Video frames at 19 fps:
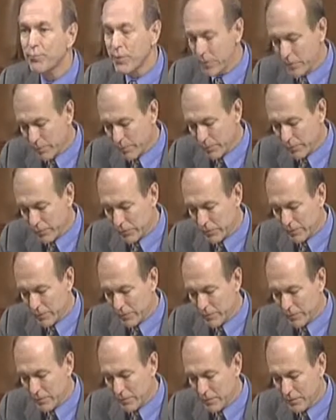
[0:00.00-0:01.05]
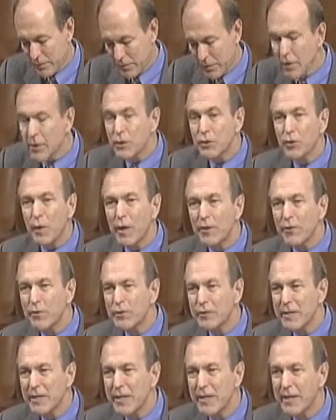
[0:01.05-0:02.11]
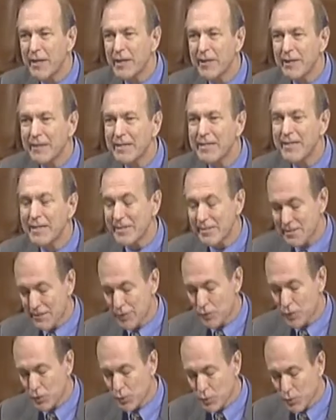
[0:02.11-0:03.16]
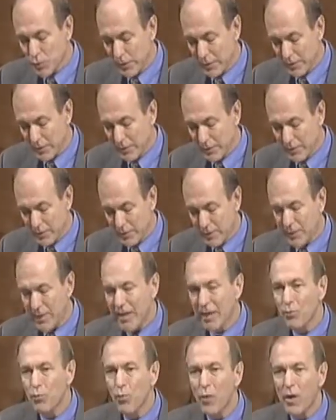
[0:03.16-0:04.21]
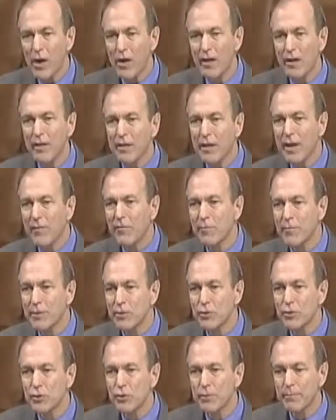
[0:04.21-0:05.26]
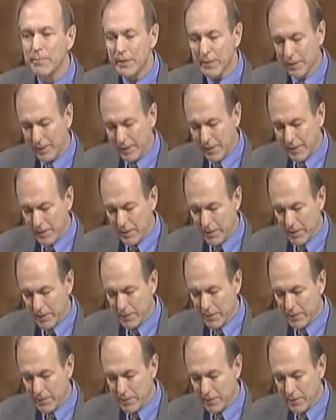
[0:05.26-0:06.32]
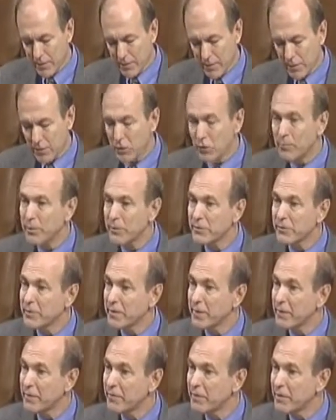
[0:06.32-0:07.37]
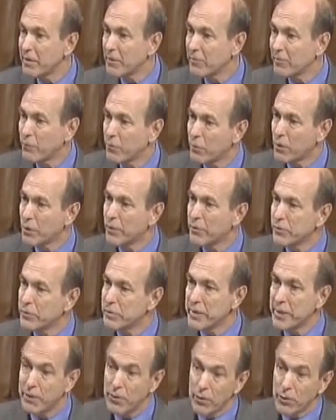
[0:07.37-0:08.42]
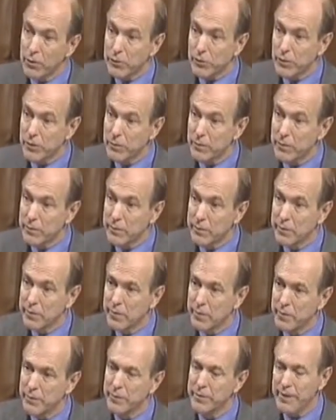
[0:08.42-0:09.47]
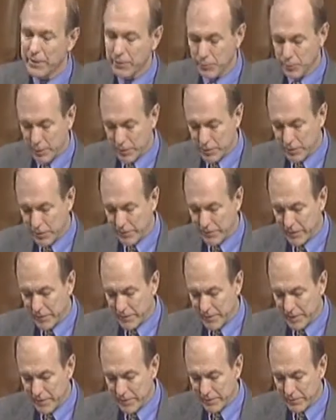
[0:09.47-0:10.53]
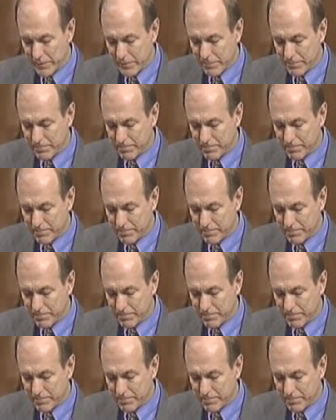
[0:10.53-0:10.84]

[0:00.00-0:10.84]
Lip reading: principles. To understand the Constitution and why government should be limited, you must then therefore understand also the Declaration of Independence.